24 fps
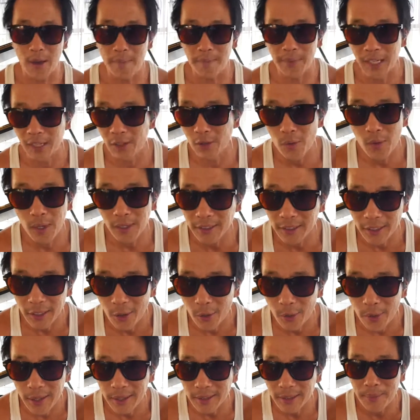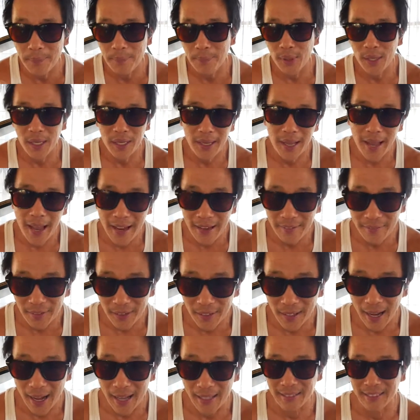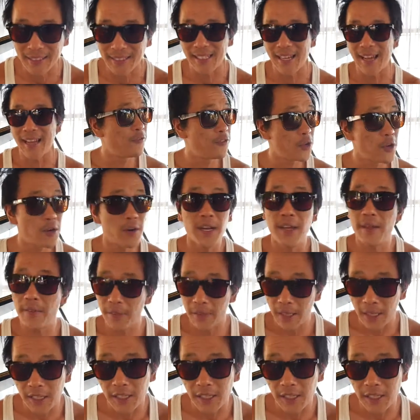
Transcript: I mean, who wants a career as a PA, for God's sake? If you're in the